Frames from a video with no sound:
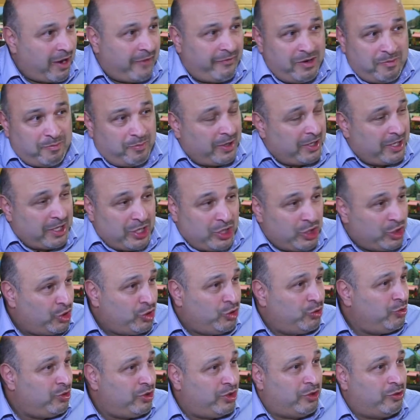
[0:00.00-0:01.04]
Everybody
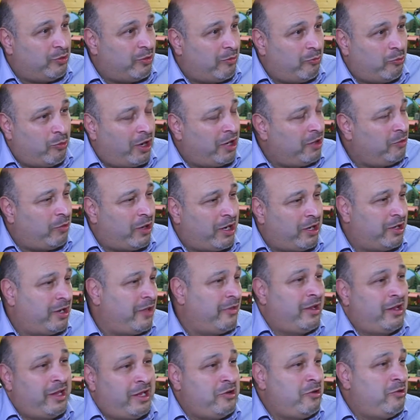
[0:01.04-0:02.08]
knew you one way or
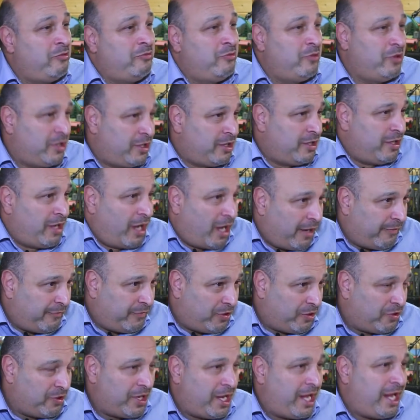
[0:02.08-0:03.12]
another. They knew of
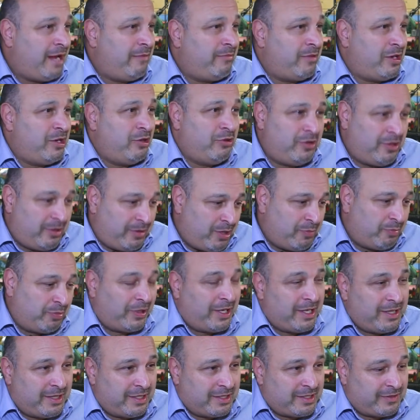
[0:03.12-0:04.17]
your name. They knew that you
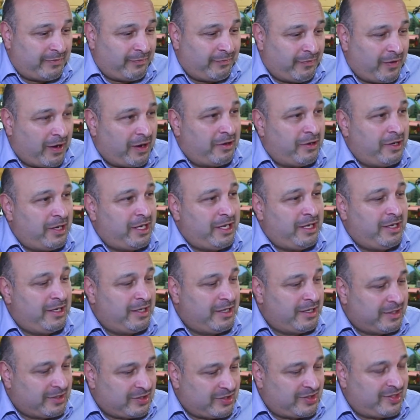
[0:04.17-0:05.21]
played this very
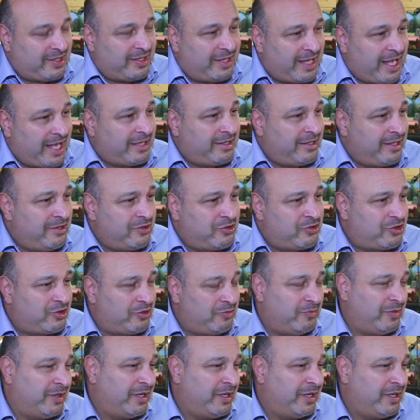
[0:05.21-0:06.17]
select instrument.